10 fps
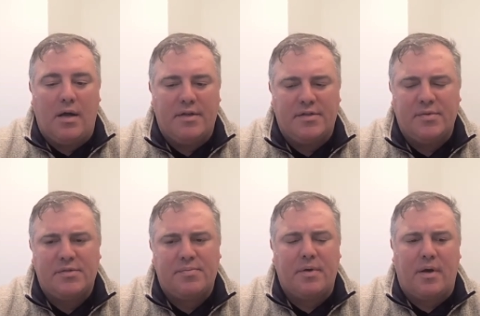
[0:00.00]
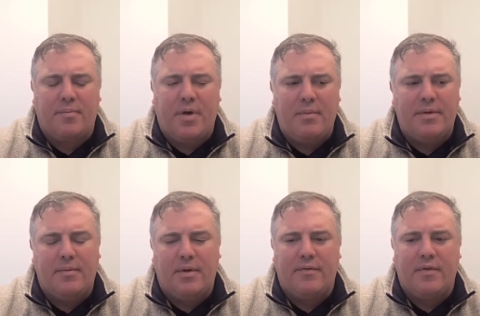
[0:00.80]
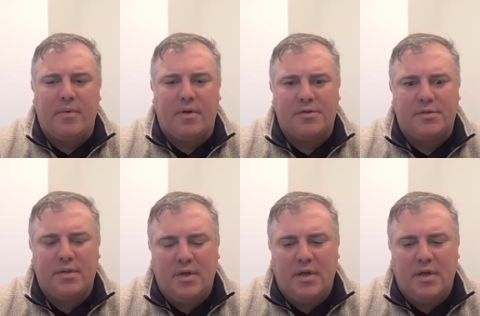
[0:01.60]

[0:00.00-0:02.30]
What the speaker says: This was probably one of the most,